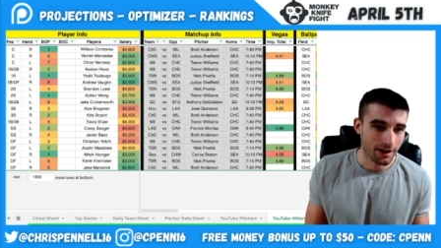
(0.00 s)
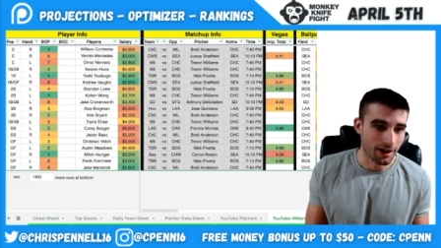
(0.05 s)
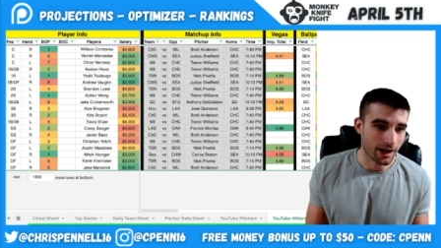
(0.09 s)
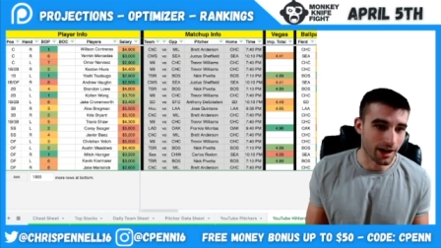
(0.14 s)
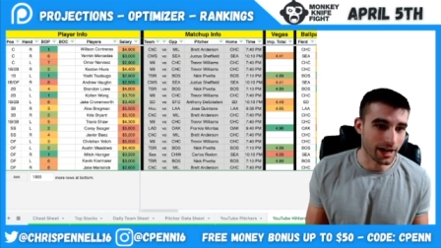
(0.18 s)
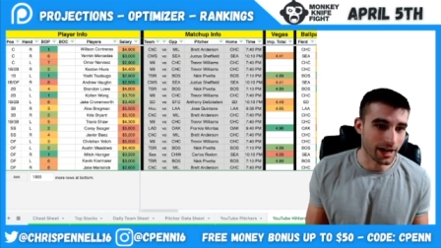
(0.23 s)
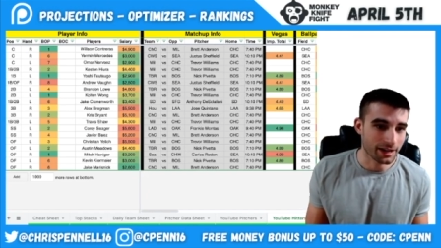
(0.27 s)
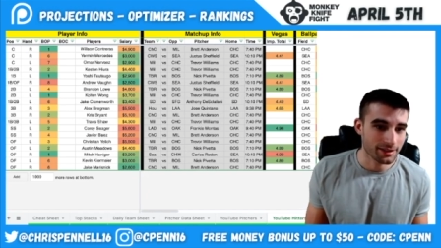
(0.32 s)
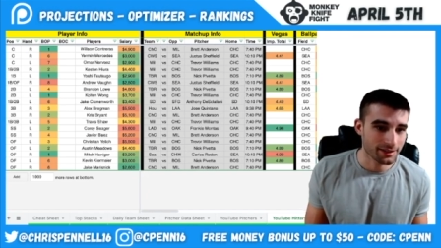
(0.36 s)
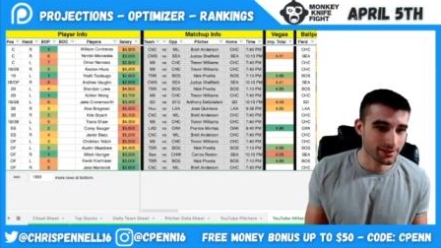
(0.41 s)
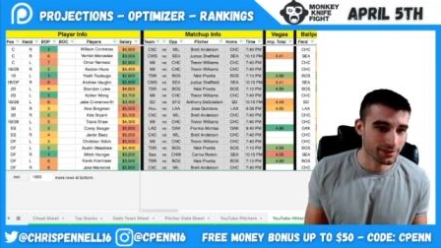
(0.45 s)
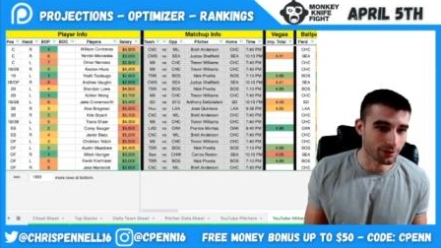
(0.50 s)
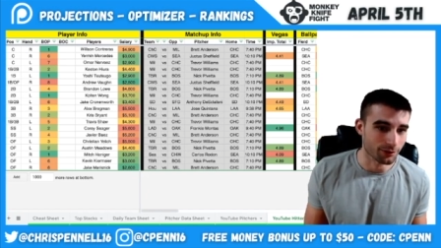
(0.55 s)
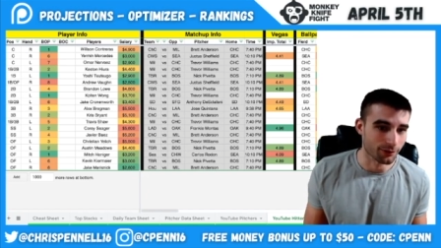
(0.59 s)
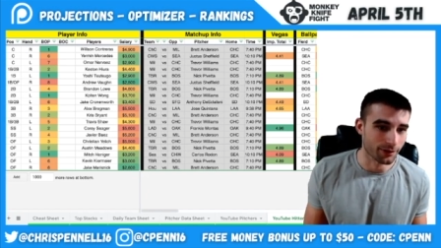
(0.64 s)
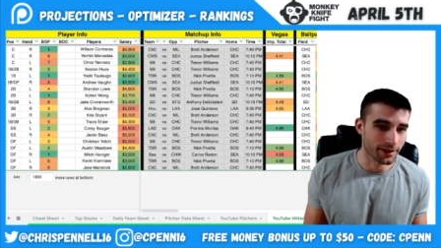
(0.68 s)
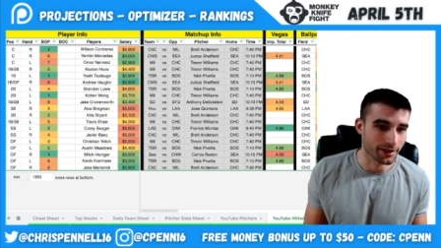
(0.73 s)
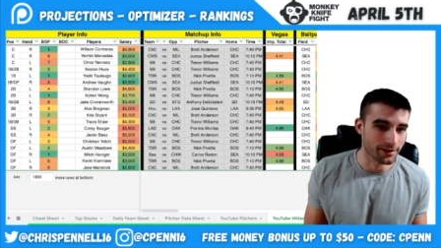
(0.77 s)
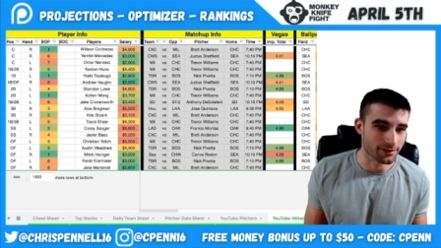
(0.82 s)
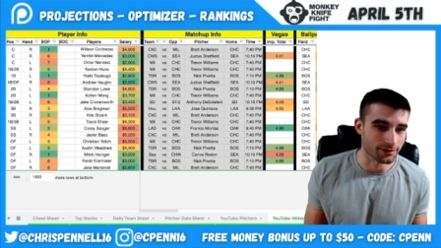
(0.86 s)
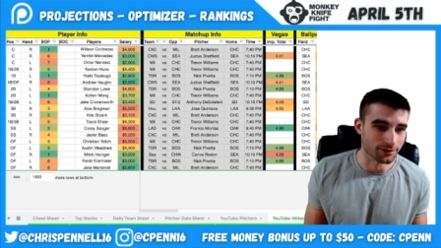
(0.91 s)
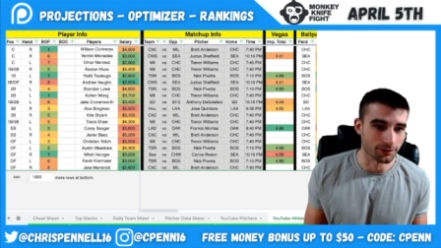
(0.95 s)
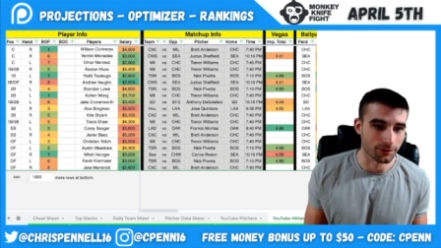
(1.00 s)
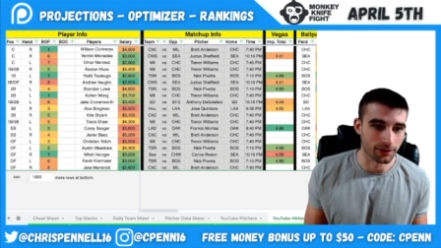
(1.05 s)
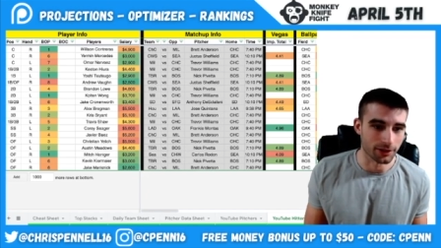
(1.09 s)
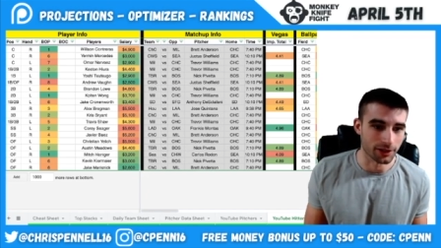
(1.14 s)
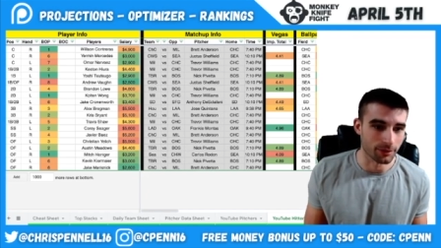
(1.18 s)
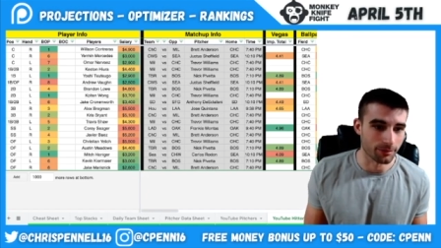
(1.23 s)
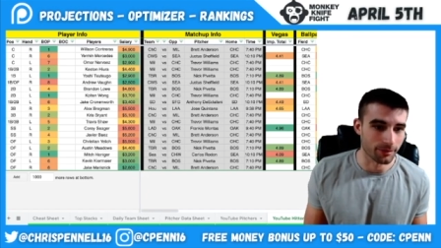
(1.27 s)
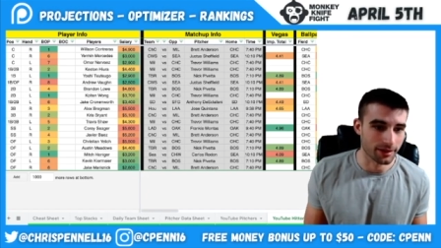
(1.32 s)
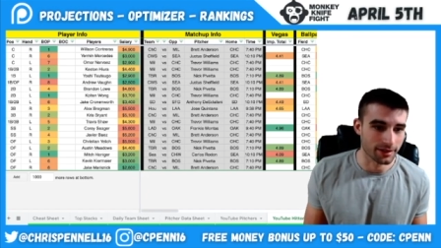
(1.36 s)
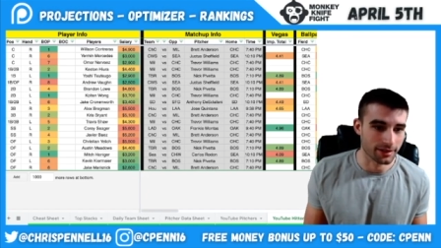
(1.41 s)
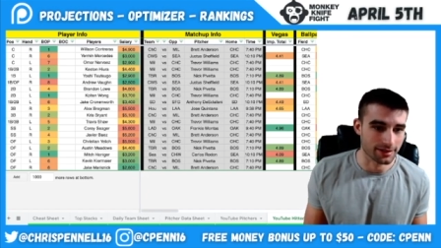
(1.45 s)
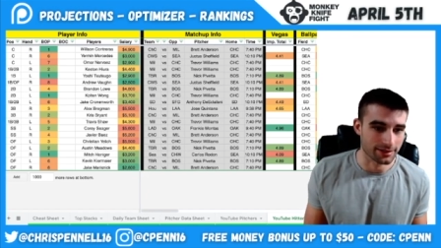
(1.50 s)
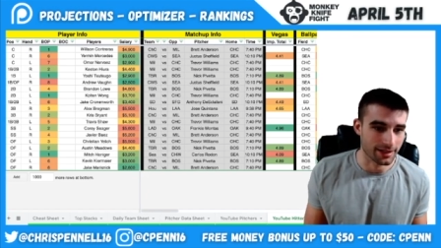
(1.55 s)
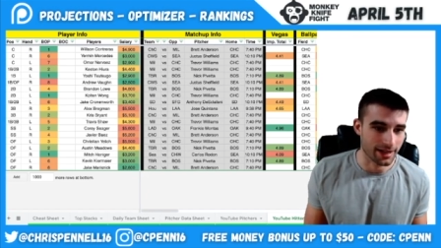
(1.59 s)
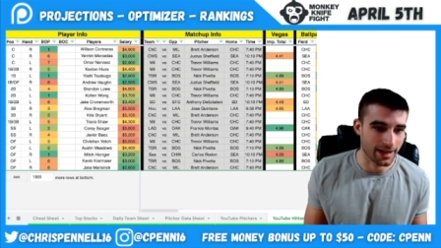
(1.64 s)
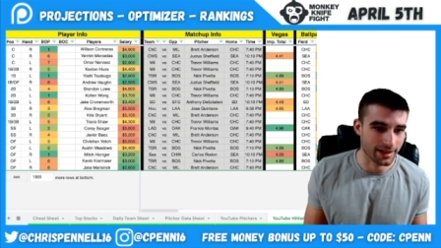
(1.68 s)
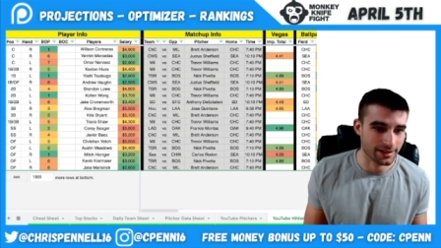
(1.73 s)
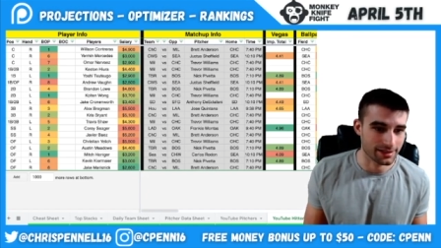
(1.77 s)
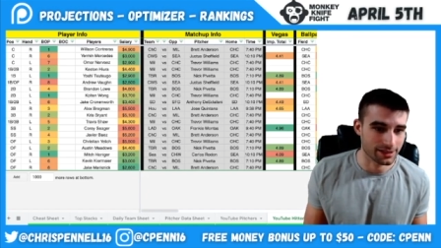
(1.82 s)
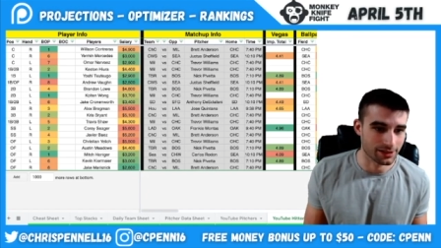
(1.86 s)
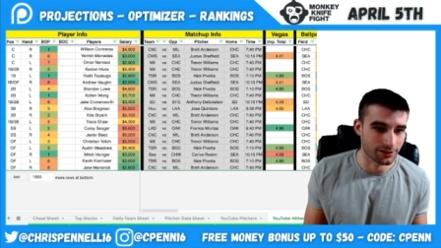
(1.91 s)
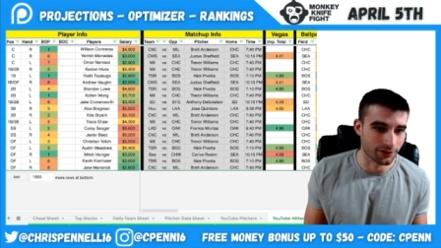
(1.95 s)
I think the Rays are one of the best
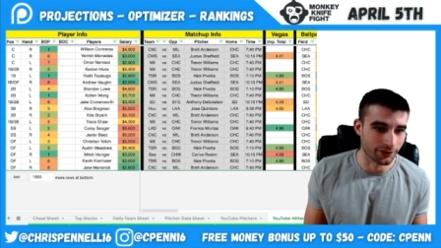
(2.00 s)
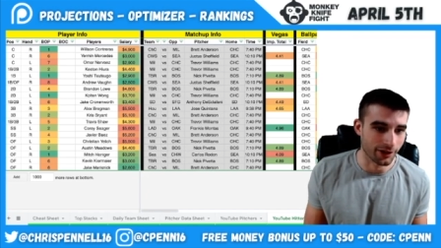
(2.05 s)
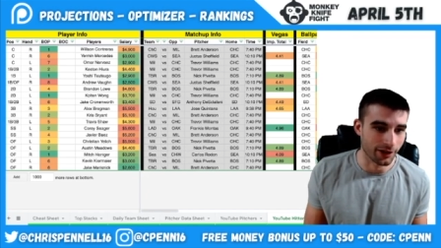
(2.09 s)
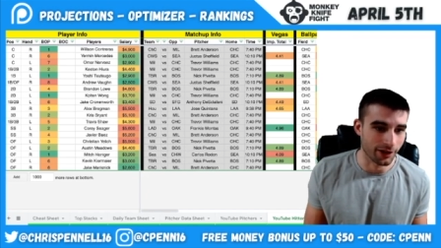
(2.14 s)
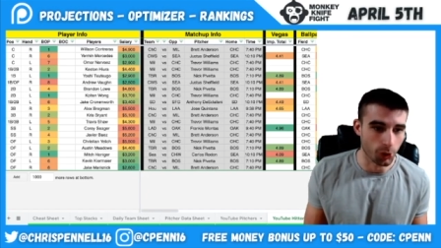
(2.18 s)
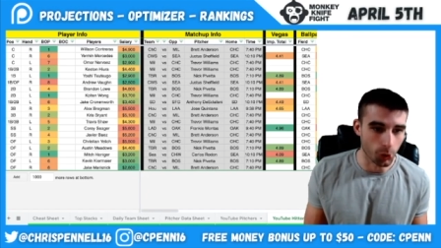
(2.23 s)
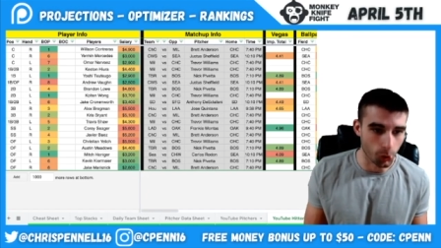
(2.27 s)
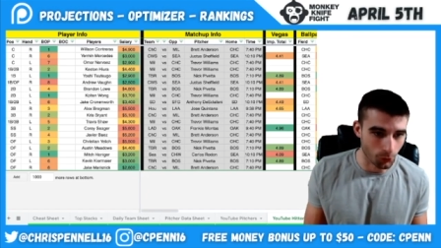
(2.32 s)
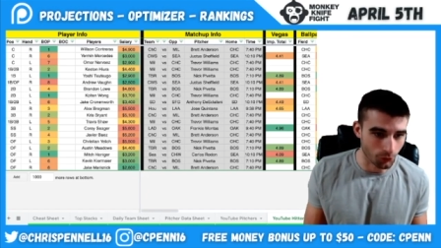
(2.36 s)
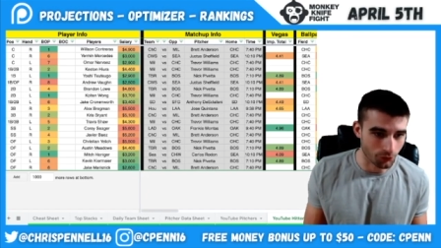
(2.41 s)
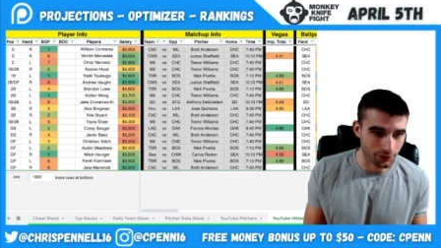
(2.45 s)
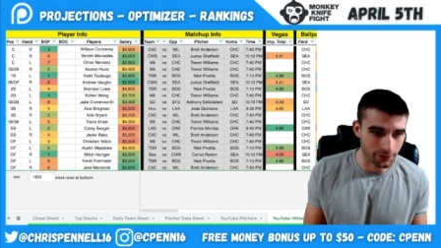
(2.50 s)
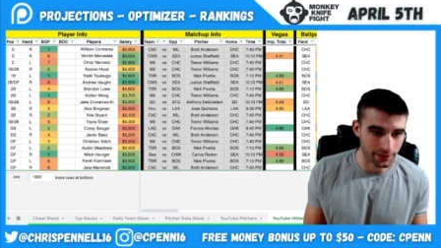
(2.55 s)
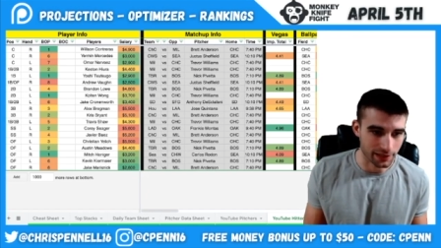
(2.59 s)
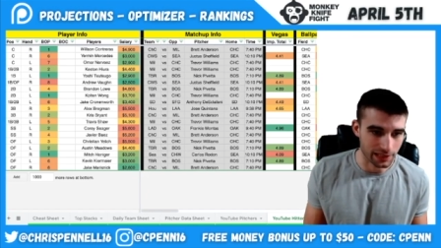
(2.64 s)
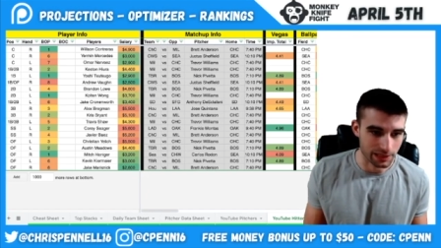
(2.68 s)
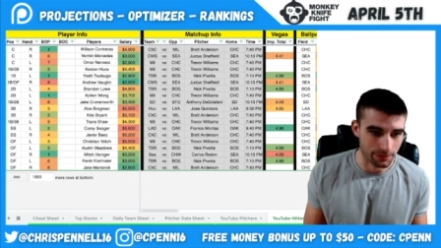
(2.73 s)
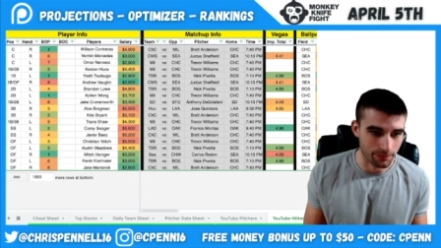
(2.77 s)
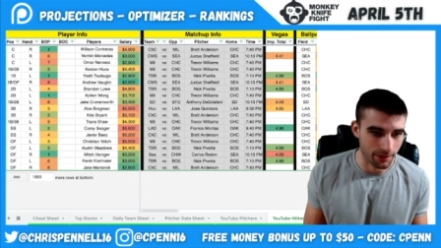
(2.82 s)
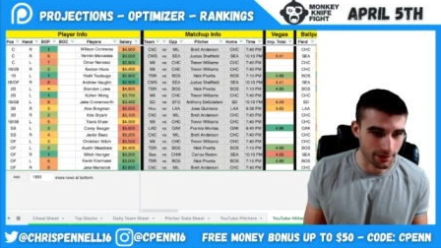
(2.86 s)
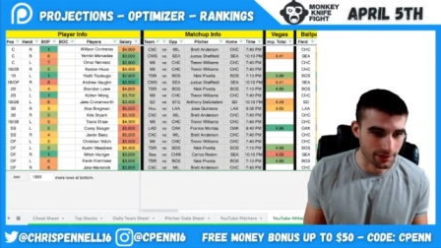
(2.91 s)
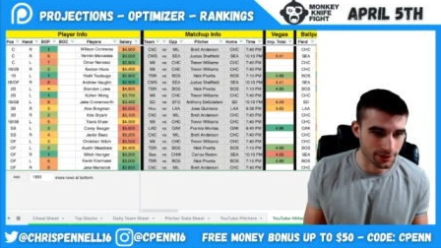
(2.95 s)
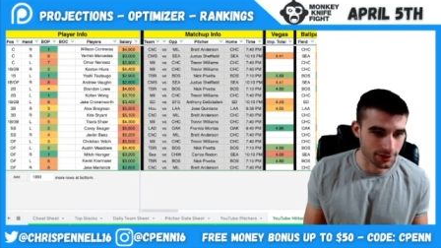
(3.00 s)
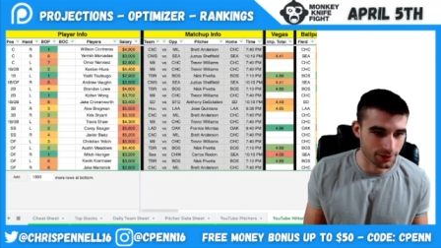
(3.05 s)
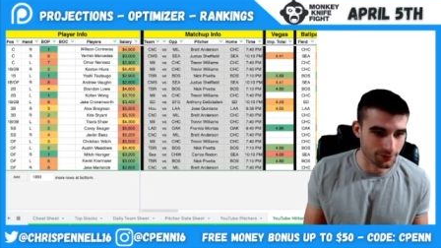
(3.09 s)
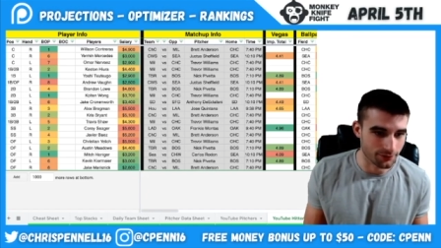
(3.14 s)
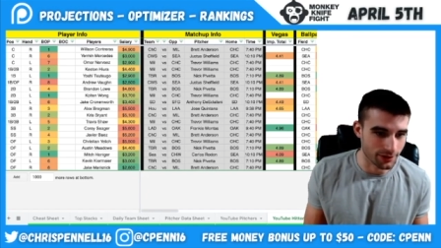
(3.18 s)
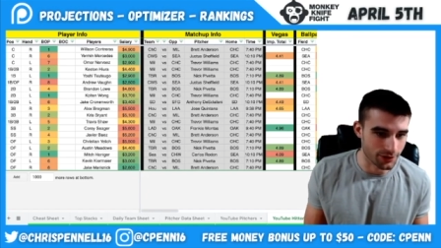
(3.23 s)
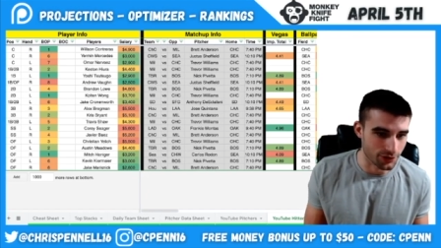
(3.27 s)
stacks here. They're not overly expensive.